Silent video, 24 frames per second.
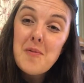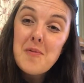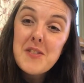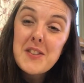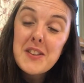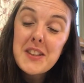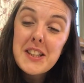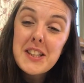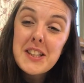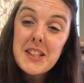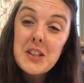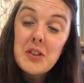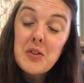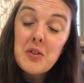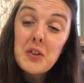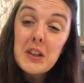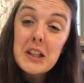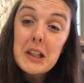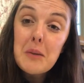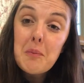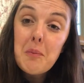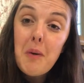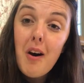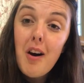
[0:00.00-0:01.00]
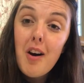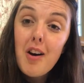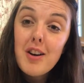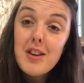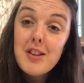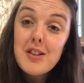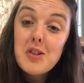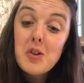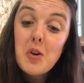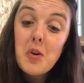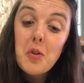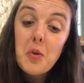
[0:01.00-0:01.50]
So this is really
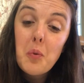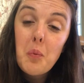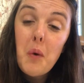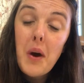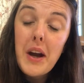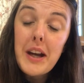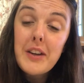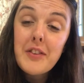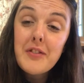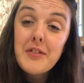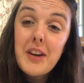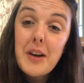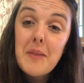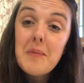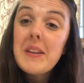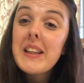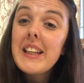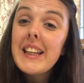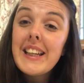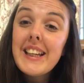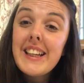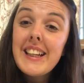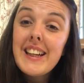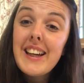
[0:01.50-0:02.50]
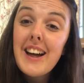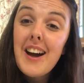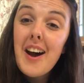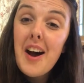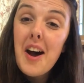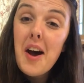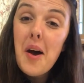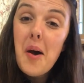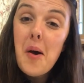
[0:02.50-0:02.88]
part of the White family